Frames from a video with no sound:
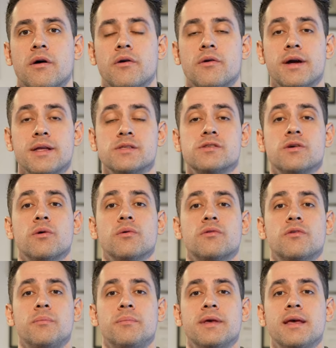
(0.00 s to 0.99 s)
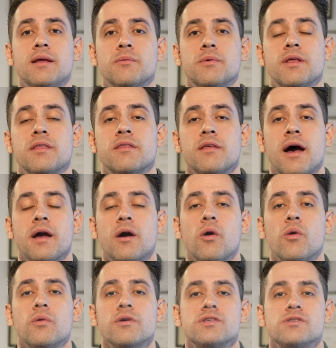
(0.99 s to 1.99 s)
Alright, so to begin with, I
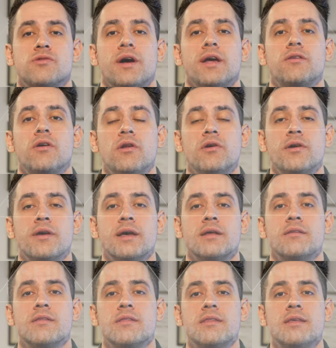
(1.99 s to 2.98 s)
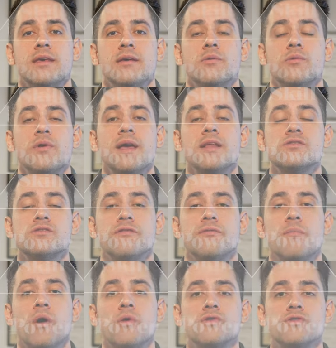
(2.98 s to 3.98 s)
always try to look at the range of
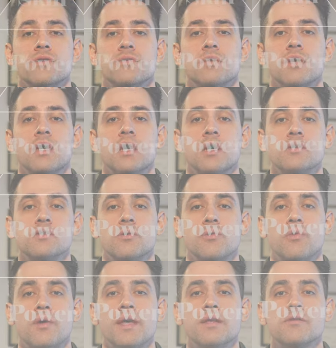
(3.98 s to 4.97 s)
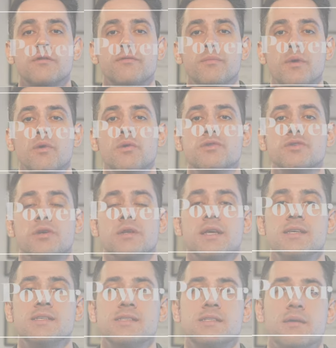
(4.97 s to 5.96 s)
motion. So range of motion
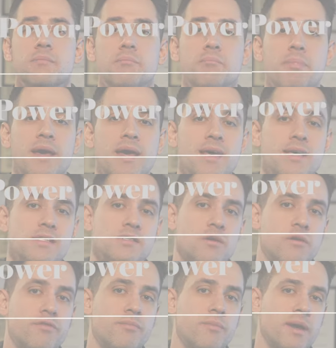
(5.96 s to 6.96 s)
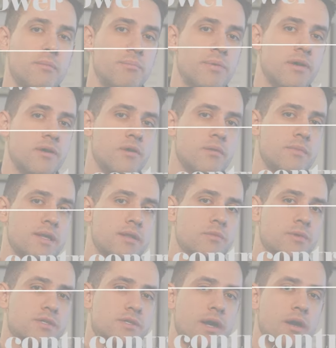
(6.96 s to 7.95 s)
is the base of my pyramid,
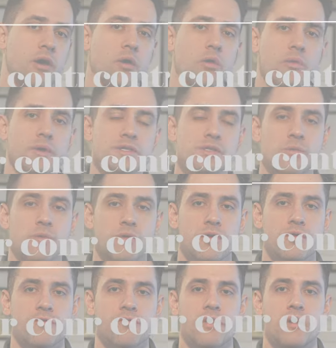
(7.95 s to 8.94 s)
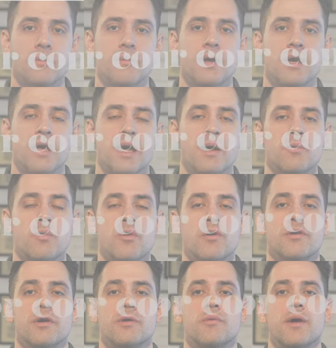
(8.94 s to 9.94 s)
which I always work from and
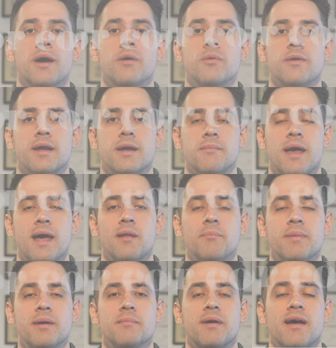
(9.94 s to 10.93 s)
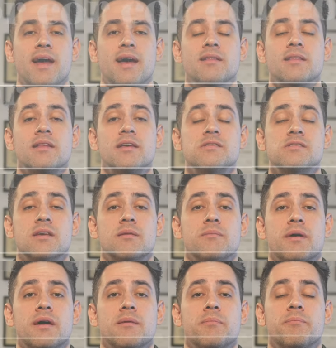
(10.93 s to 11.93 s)
work around when I'm helping my athletes and
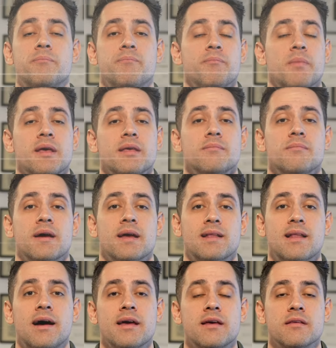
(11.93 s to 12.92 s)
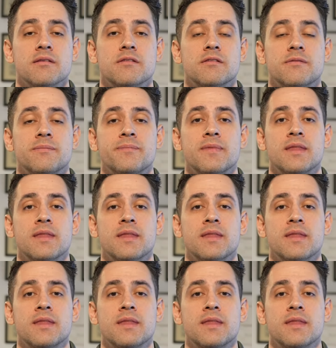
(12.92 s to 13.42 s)
my, my, my clients.